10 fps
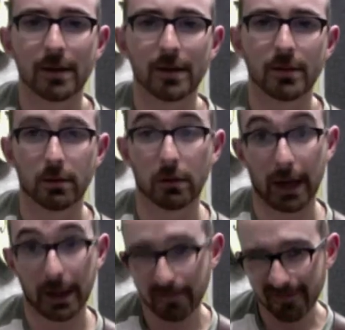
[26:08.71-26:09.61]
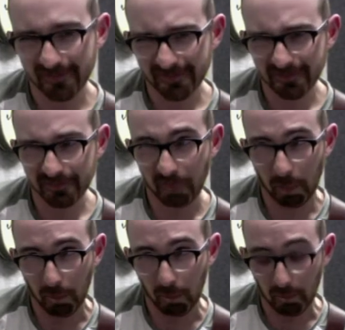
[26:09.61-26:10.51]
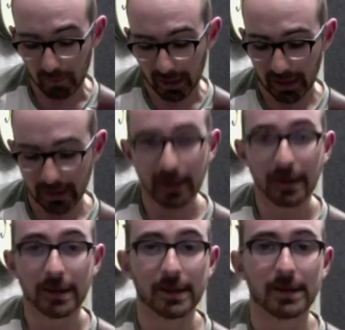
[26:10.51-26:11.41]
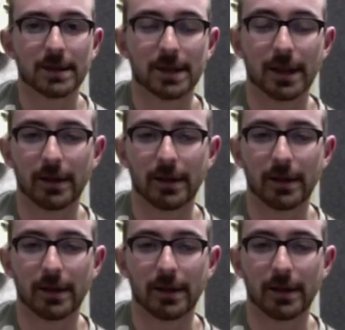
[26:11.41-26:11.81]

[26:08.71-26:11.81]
or A, B, C.